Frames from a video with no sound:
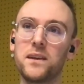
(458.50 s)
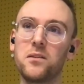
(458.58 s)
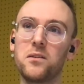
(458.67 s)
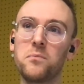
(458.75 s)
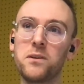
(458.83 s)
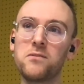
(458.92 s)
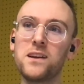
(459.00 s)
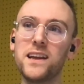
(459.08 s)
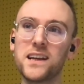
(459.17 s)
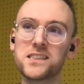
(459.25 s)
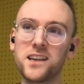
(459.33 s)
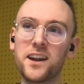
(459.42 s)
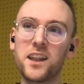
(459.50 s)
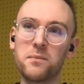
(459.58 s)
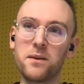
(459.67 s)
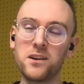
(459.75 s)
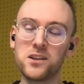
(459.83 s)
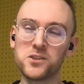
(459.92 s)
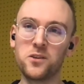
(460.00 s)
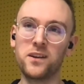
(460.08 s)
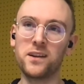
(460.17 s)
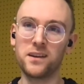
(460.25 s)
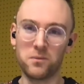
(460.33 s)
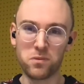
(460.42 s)
been really excited about
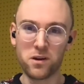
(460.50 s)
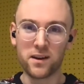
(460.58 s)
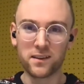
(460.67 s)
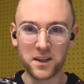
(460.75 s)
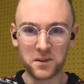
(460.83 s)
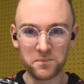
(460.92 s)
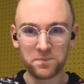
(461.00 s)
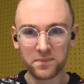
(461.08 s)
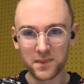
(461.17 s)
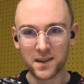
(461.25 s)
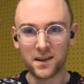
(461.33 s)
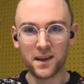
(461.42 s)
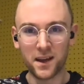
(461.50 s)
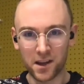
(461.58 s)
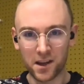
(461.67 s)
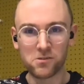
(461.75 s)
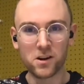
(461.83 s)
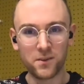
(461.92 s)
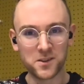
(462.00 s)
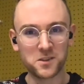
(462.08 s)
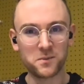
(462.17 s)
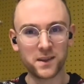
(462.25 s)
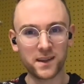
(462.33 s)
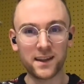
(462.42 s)
joining a product team and, uh, and growing
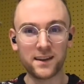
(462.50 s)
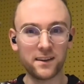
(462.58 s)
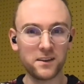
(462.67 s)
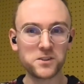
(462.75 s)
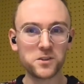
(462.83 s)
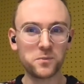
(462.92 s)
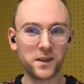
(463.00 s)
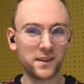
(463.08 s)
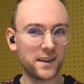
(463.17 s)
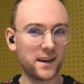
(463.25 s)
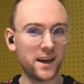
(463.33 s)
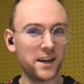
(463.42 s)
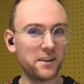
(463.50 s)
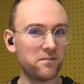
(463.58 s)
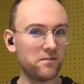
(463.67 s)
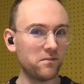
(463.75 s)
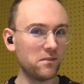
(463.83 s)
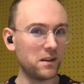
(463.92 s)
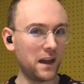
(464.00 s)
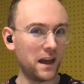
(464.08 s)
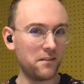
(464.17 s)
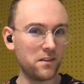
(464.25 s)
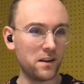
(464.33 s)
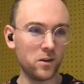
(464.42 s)
something. And it's something that I I have
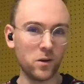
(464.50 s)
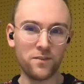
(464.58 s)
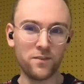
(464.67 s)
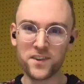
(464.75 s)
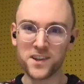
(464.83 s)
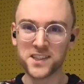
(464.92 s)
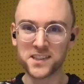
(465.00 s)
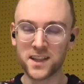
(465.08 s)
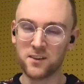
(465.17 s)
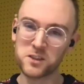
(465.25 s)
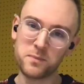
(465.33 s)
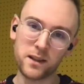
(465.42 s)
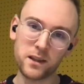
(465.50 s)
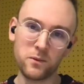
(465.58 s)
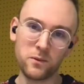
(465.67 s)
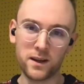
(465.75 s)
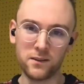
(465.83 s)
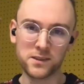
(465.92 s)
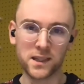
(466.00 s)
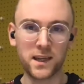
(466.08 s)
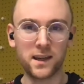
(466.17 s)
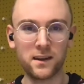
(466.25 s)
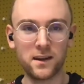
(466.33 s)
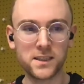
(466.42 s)
a love for physics that goes back to when I was a kid
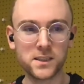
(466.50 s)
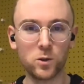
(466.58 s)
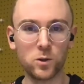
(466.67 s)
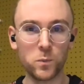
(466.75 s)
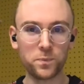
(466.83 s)
in high school.